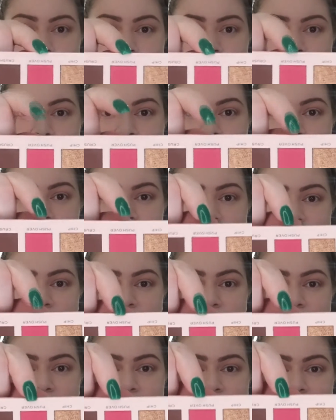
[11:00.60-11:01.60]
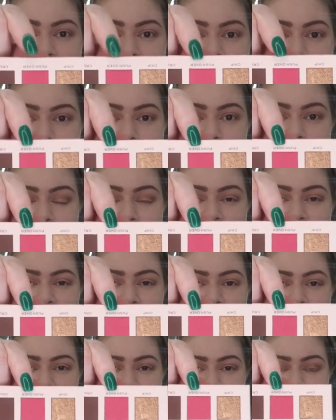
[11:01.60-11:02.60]
I'm going to go into this
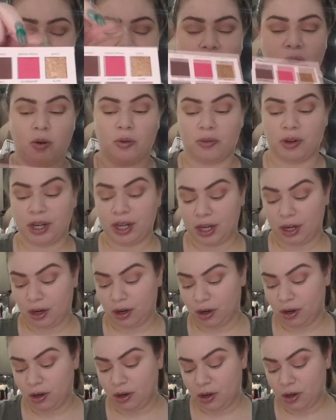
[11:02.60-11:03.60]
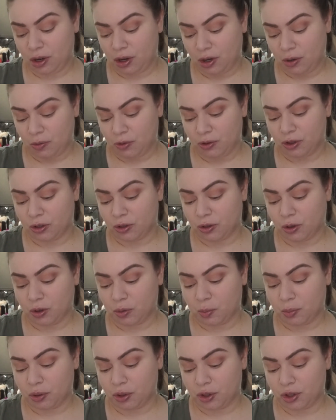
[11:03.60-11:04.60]
dark pink over here, which is
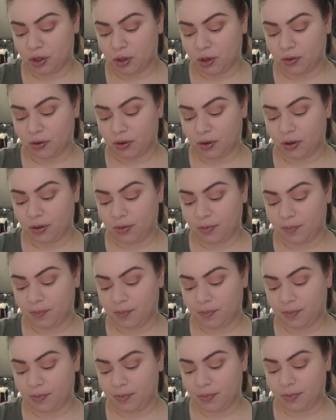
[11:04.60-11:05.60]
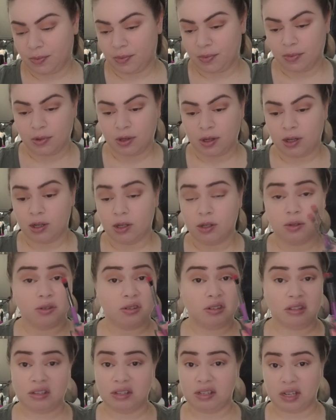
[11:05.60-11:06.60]
called Pushover,
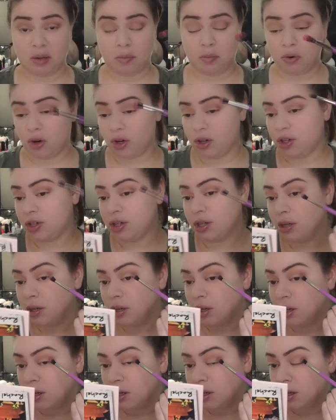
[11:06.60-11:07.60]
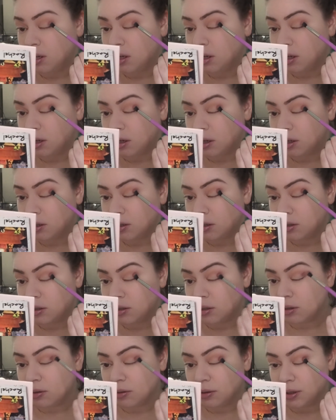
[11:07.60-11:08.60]
using the same brush.
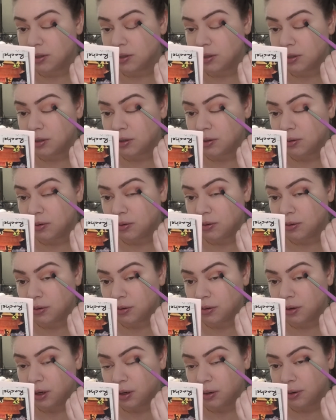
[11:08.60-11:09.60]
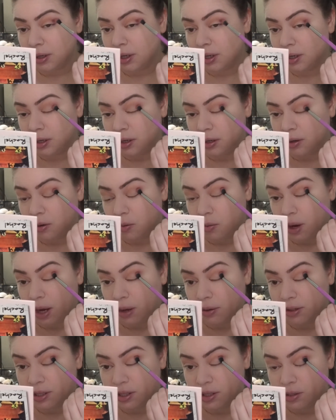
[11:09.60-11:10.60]
Into the corner out here.
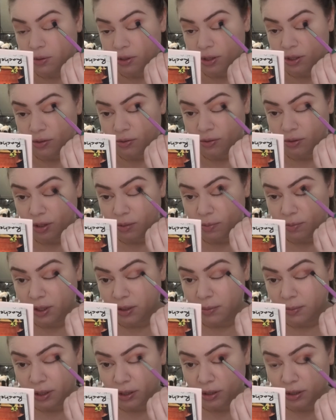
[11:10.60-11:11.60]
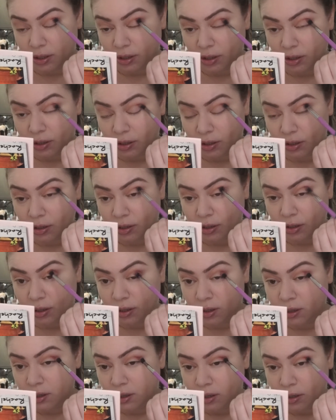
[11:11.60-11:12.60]
Wow, this one is really pigmented.
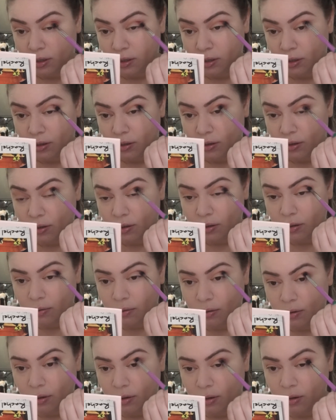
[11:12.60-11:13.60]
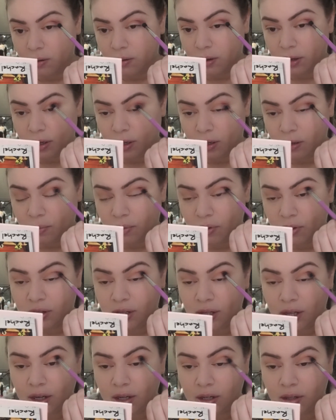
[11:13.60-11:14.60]
So we're going to go ahead and
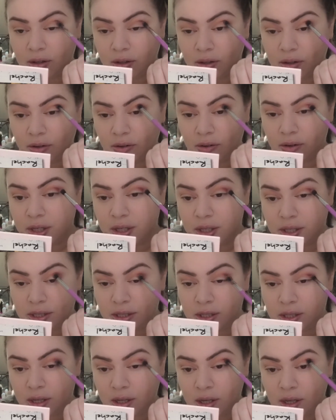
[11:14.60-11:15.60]
put that in the crease.